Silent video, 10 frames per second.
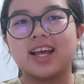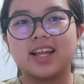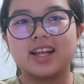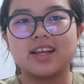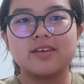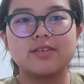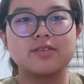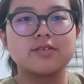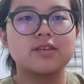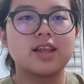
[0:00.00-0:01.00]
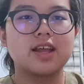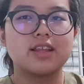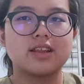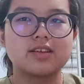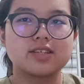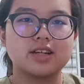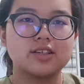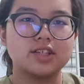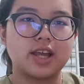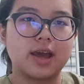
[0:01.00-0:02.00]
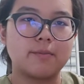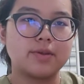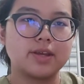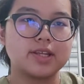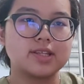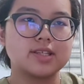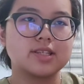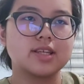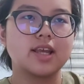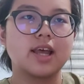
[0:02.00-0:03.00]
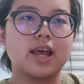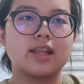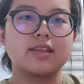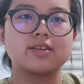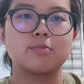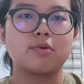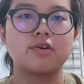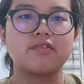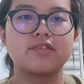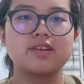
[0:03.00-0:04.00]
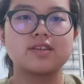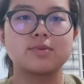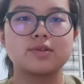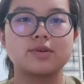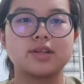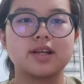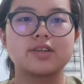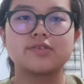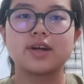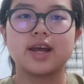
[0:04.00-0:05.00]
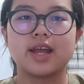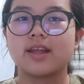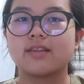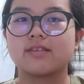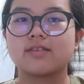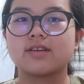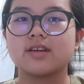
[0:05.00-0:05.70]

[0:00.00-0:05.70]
and I also like the nostalgic ambience and the supportiveness between Ezra and